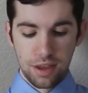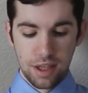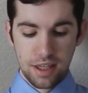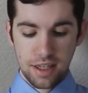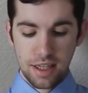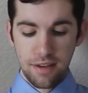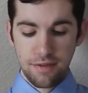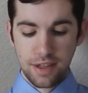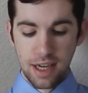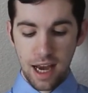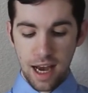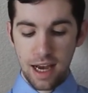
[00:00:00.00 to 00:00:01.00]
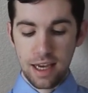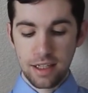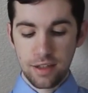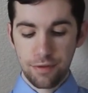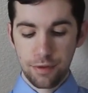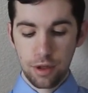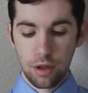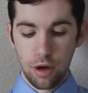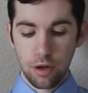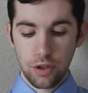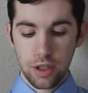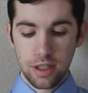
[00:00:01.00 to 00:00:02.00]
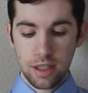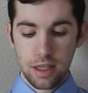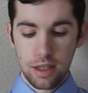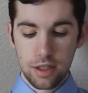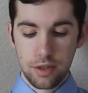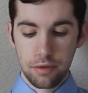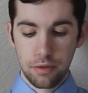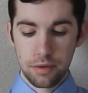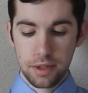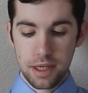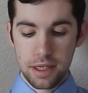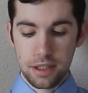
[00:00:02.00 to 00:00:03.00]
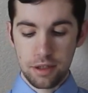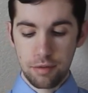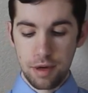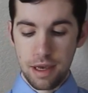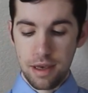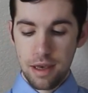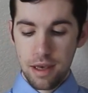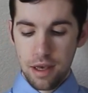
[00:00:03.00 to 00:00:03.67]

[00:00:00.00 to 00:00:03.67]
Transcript: This gift ties for the largest in the school's history.